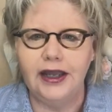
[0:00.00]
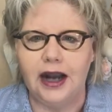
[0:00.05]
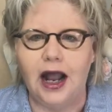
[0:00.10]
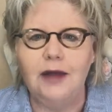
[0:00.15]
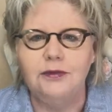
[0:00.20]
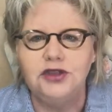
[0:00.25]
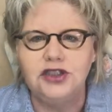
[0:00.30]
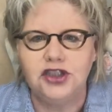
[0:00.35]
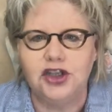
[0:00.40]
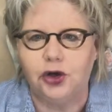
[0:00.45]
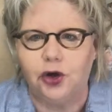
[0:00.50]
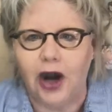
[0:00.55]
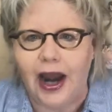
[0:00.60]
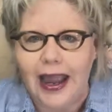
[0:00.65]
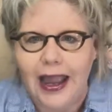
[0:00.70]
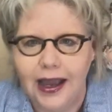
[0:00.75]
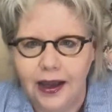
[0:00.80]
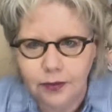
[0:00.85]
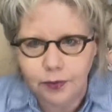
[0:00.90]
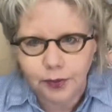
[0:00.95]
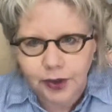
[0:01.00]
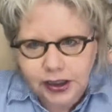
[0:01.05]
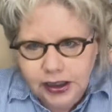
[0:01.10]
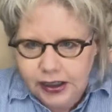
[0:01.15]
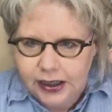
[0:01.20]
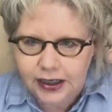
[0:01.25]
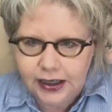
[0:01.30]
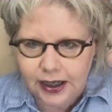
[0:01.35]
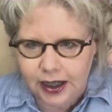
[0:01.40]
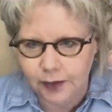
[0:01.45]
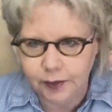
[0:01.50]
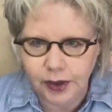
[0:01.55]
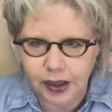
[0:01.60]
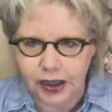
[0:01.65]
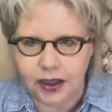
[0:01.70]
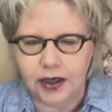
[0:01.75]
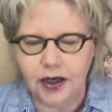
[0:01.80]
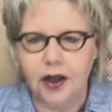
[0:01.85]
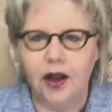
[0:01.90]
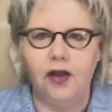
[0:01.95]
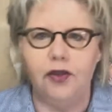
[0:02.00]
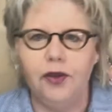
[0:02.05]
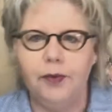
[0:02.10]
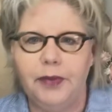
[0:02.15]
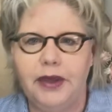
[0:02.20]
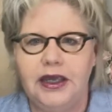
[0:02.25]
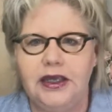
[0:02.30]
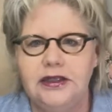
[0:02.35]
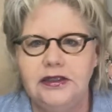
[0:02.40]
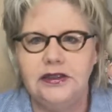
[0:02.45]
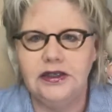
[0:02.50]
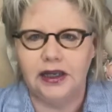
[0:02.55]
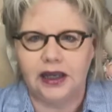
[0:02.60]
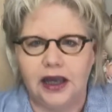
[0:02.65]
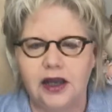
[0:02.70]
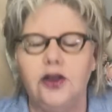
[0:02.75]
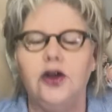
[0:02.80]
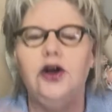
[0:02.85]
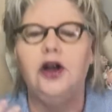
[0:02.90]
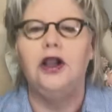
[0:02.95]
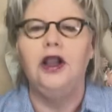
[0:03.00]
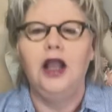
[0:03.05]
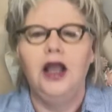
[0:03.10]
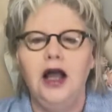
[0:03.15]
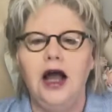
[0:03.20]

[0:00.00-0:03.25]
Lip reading: And I'm scrambling and I'm getting all the beads together.